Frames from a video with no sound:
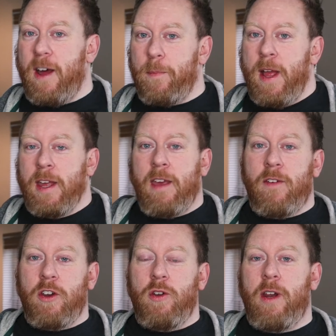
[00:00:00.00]
it up,
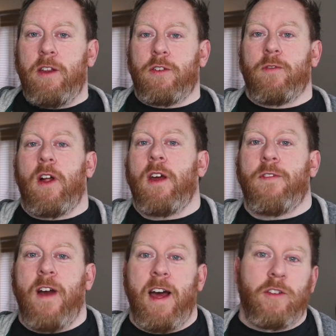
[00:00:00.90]
give it a new lease of
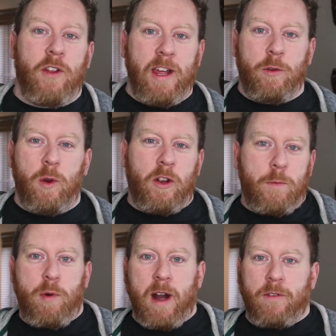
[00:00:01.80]
life and turn it into a nice
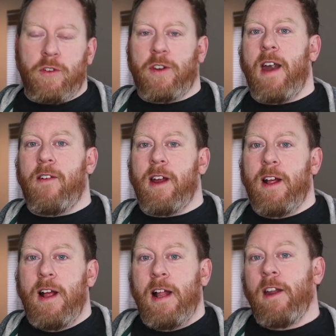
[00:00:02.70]
breakfast area.
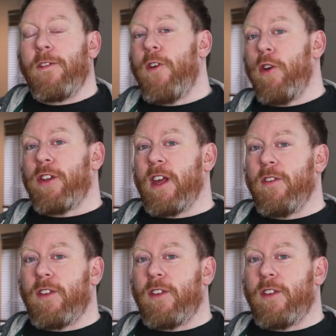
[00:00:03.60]
Now first thing